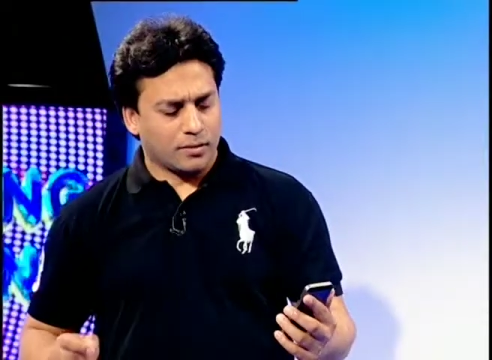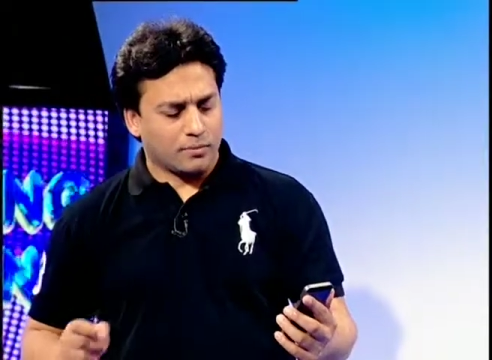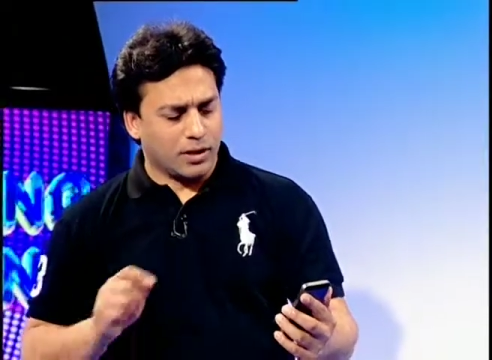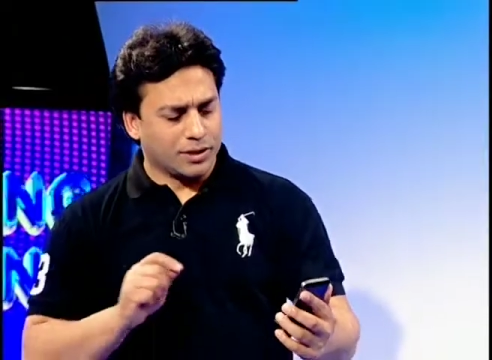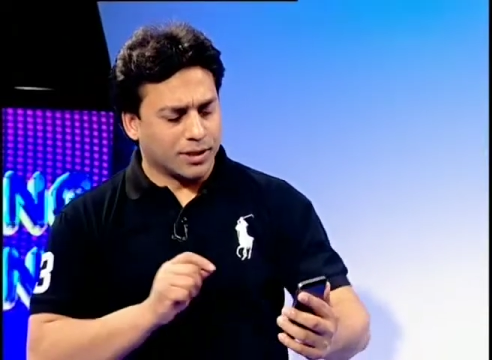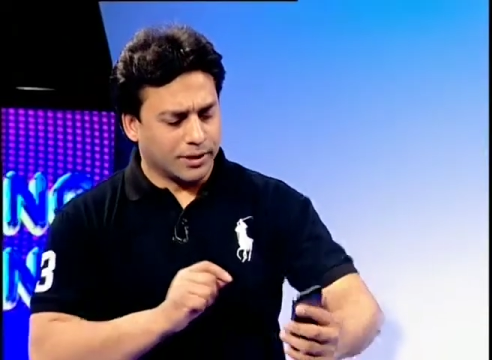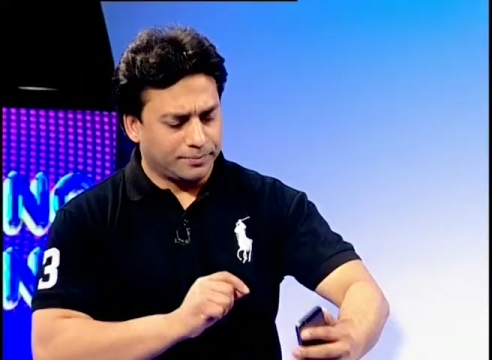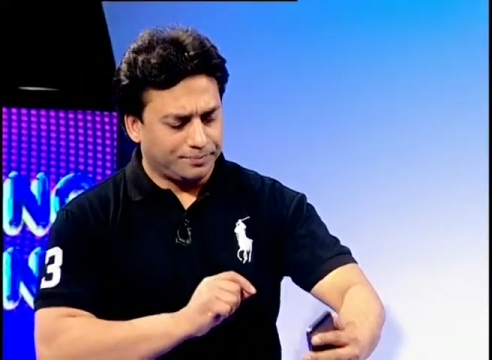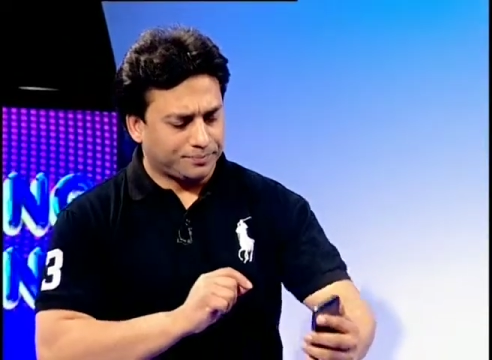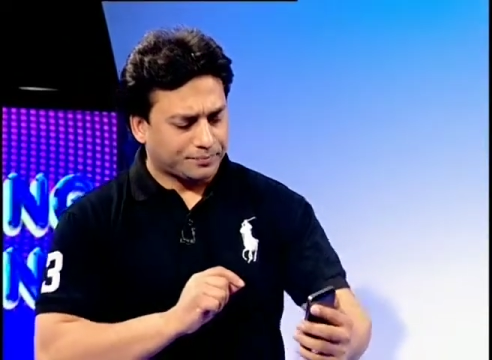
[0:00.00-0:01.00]
Maisha.
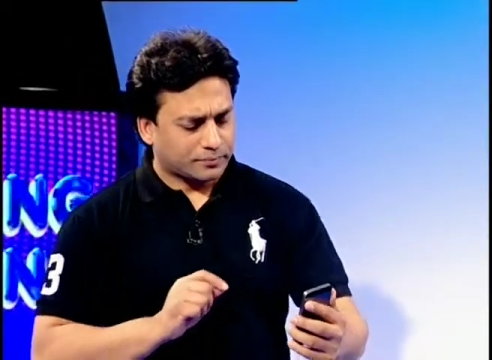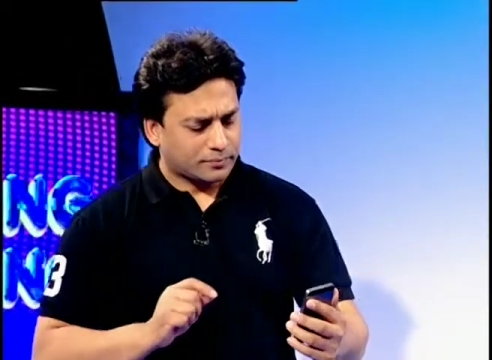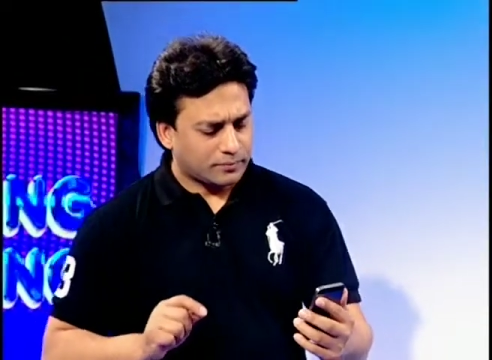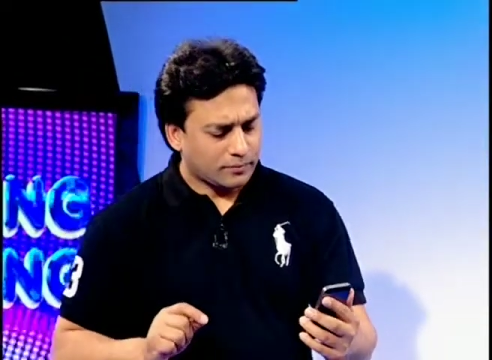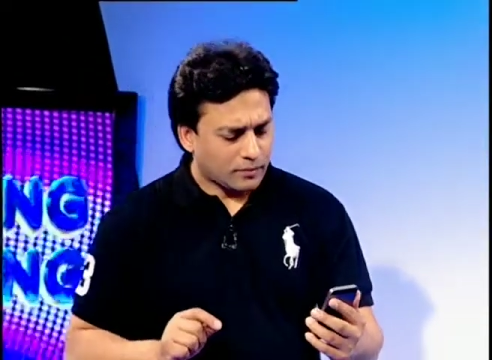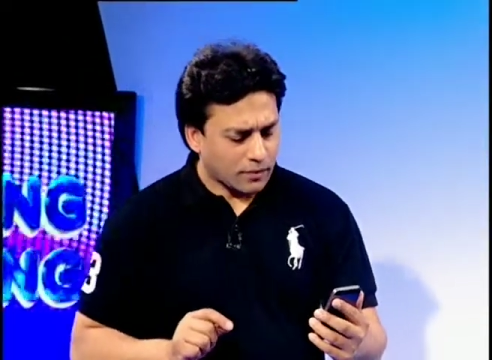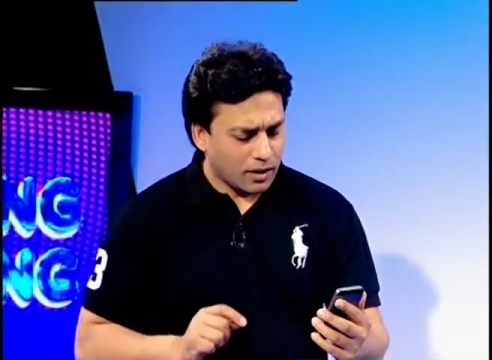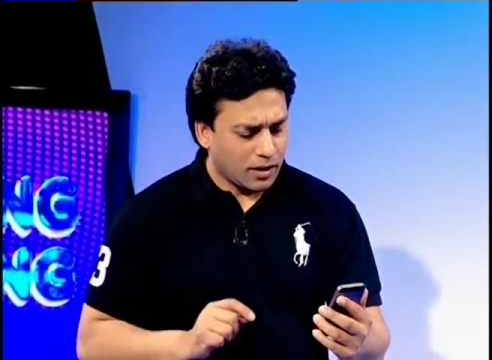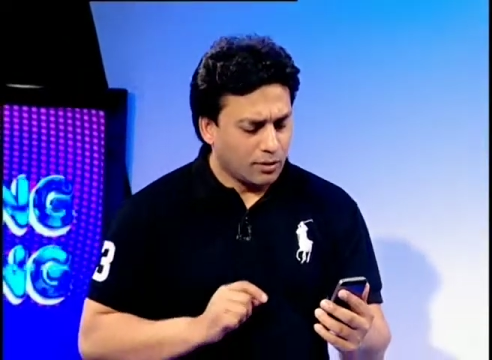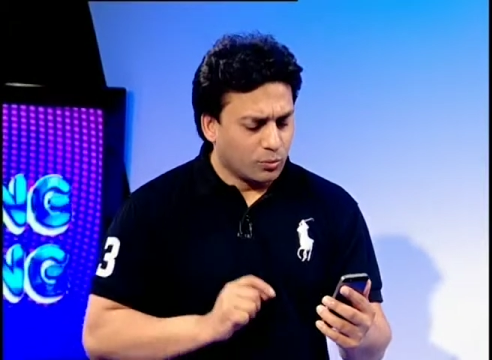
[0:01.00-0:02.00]

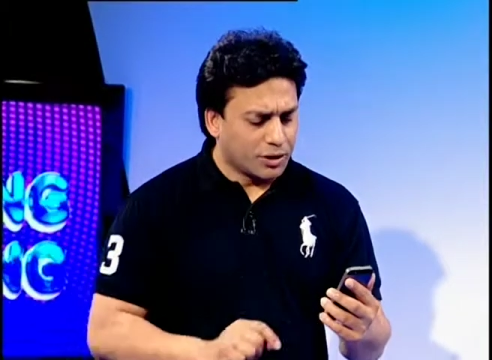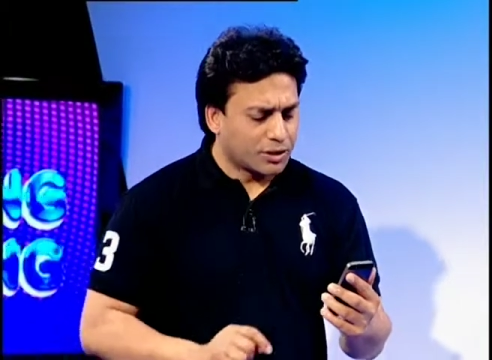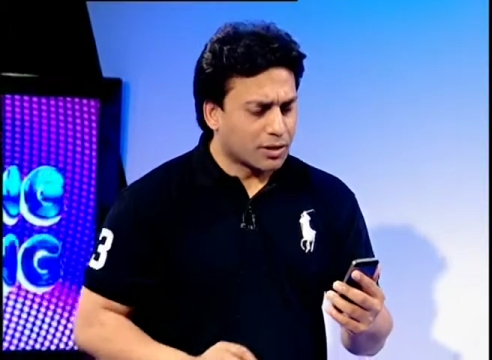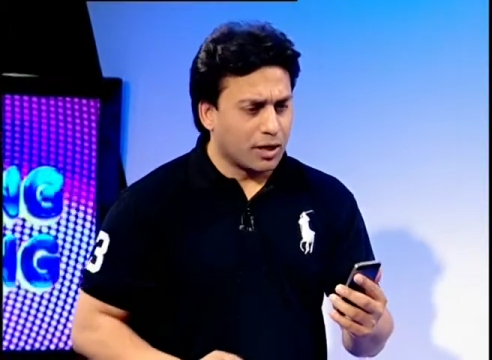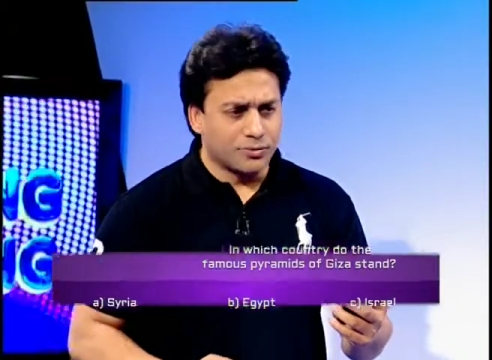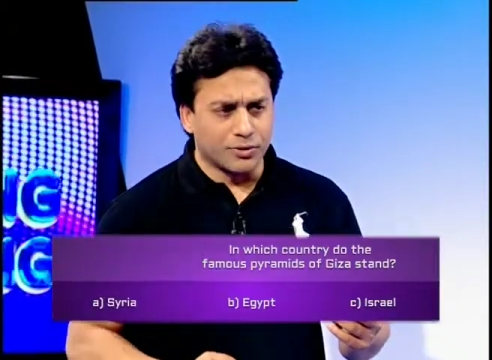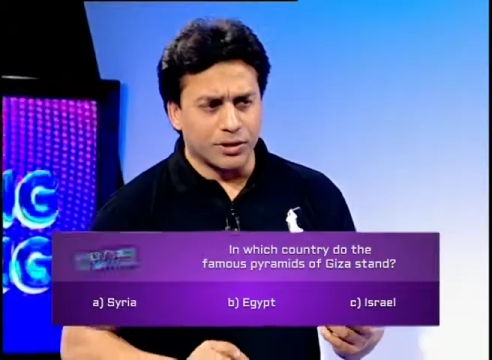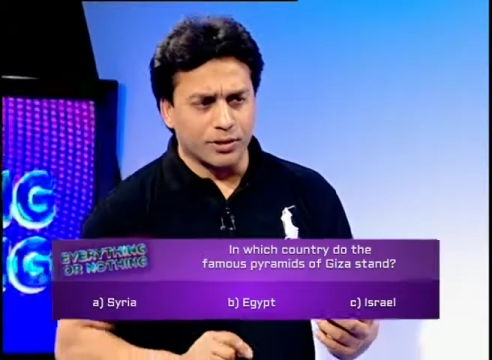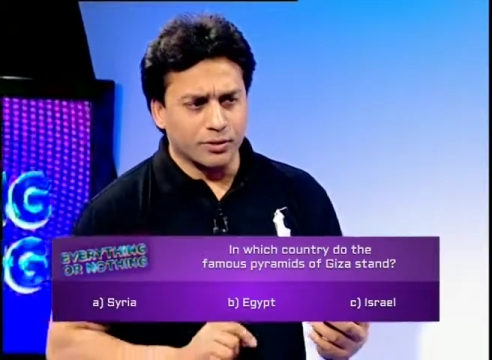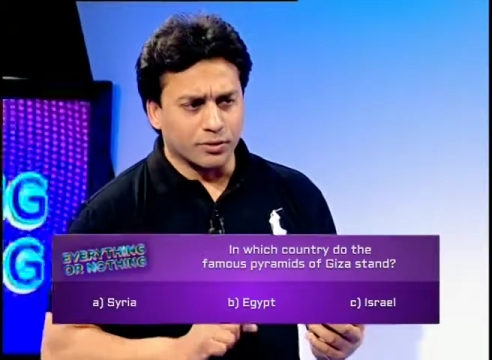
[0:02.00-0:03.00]
In which
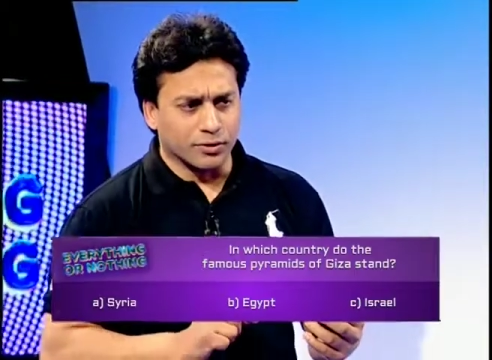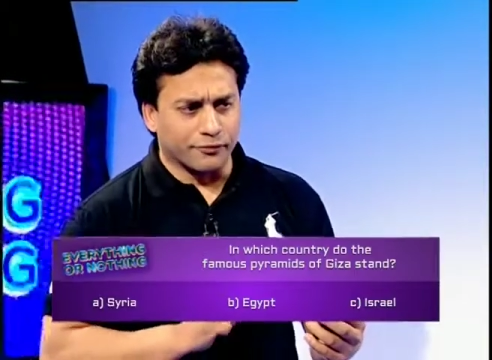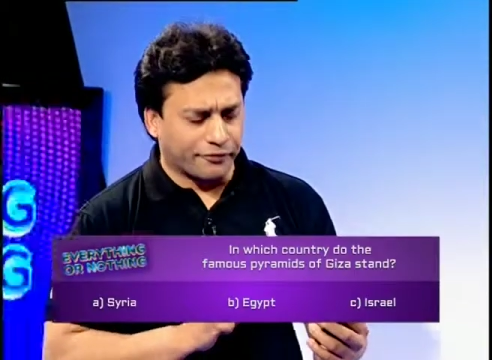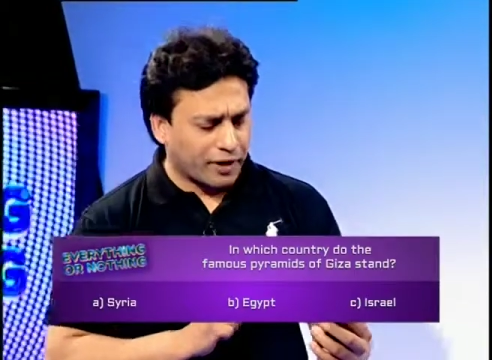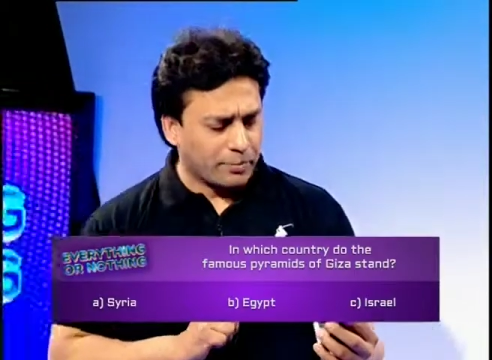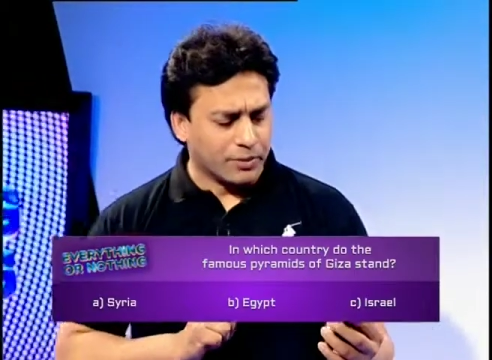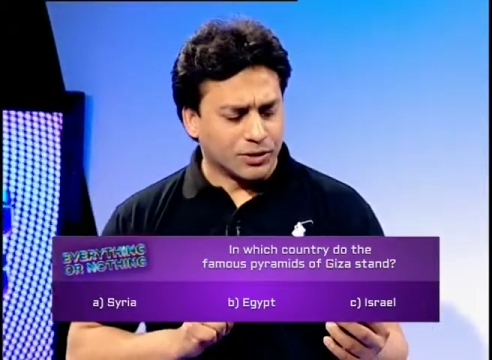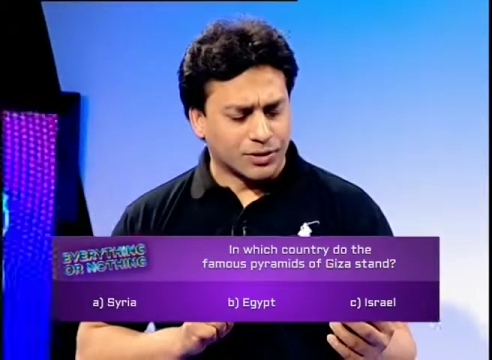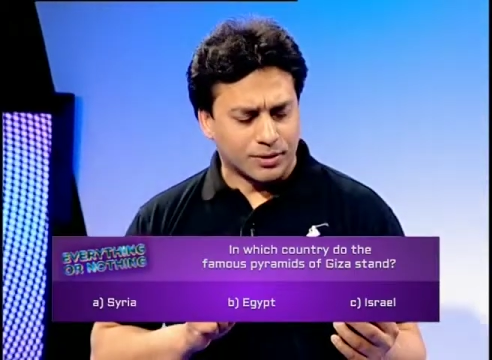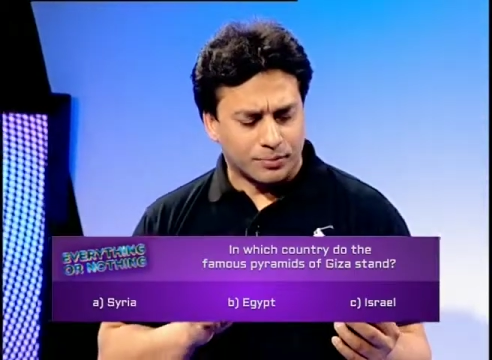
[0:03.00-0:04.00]
country did the
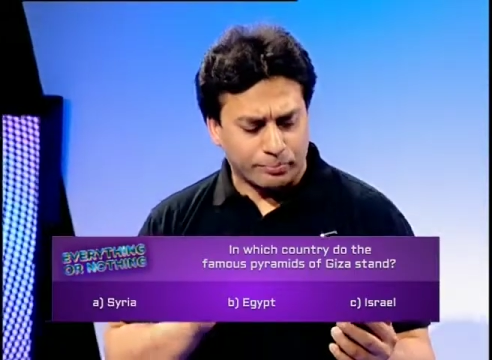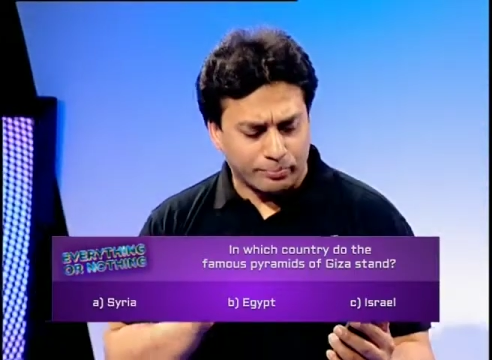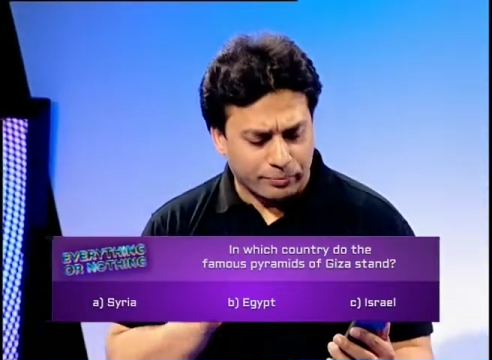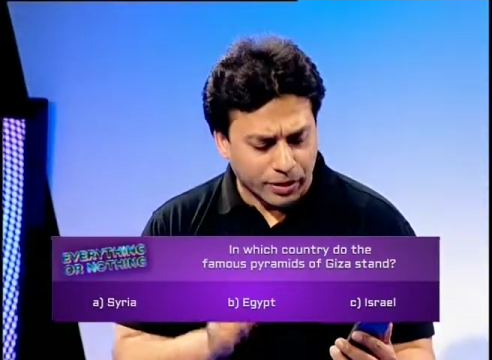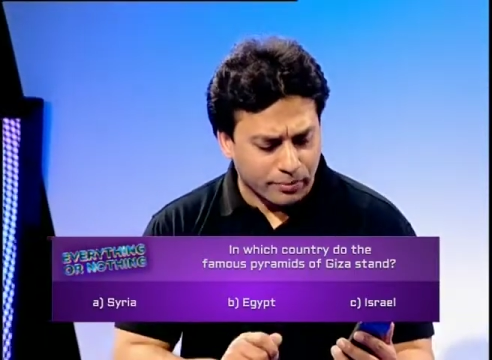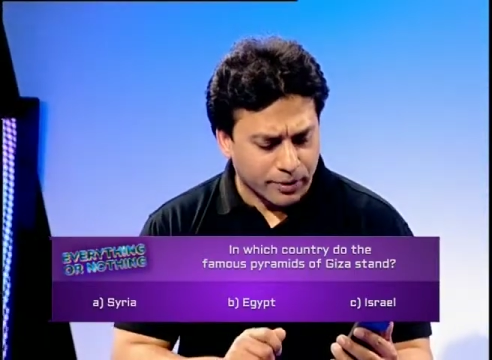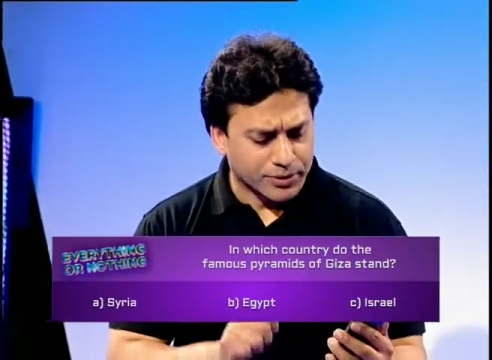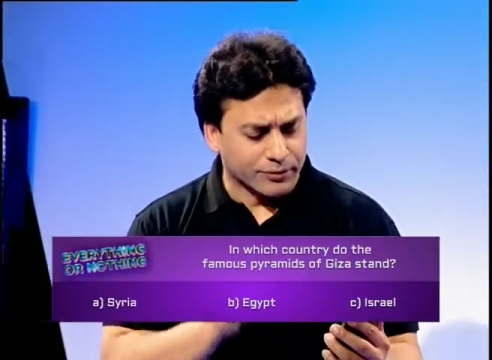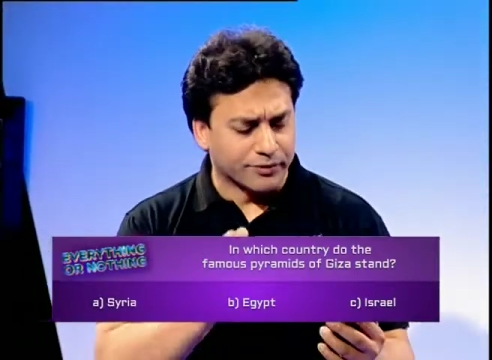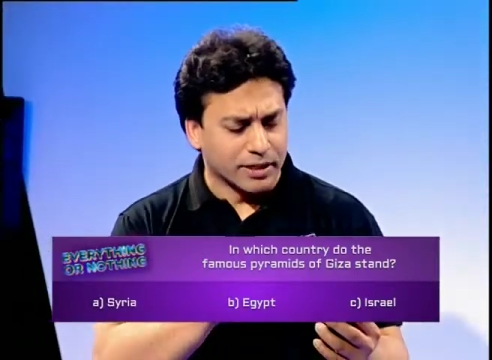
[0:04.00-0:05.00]
famous
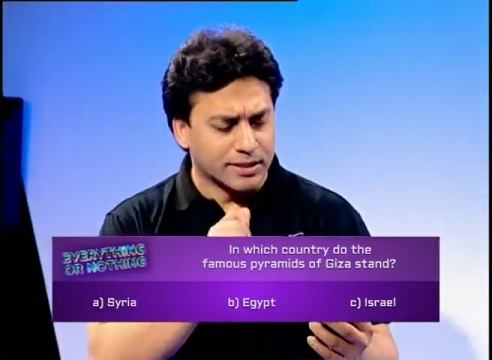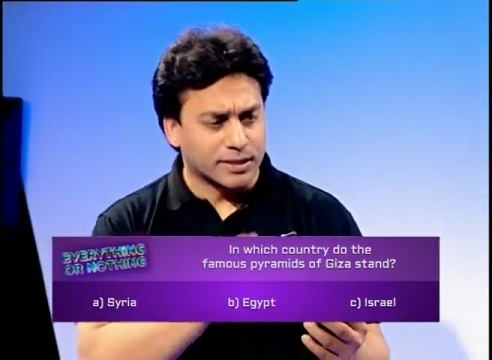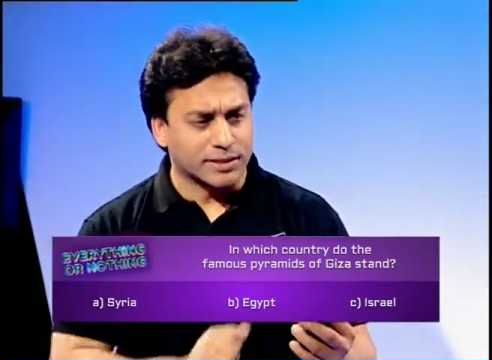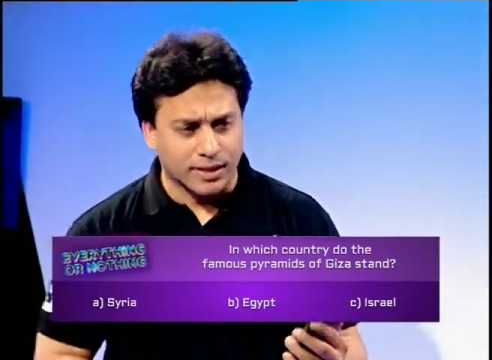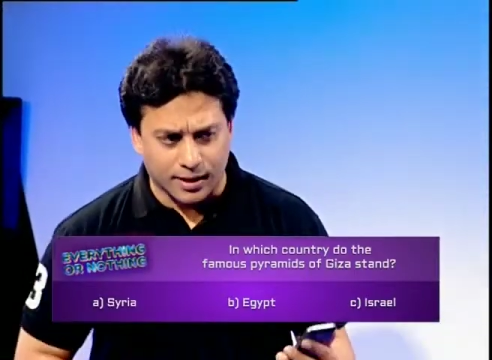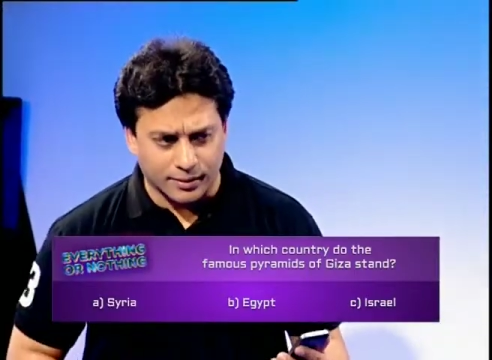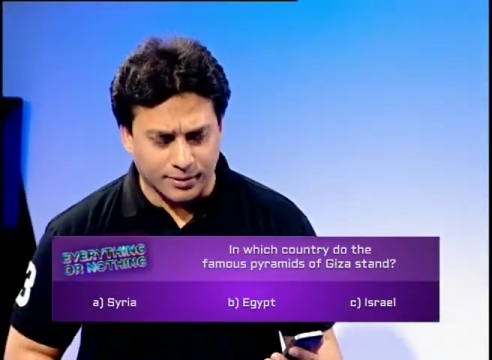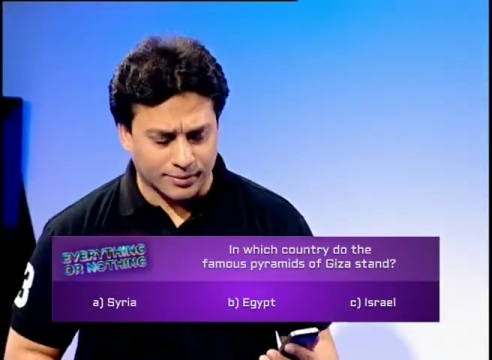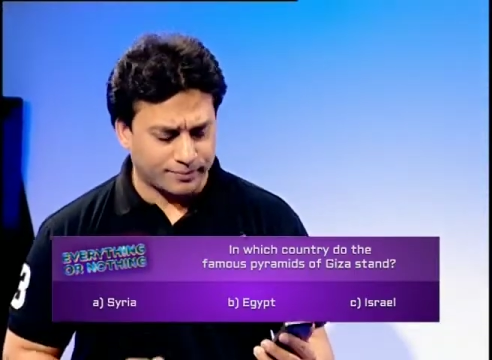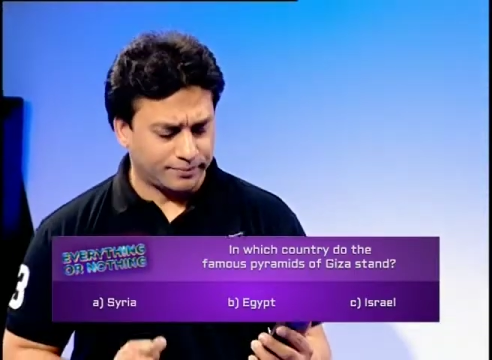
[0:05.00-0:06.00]
pyramids of Giza stand?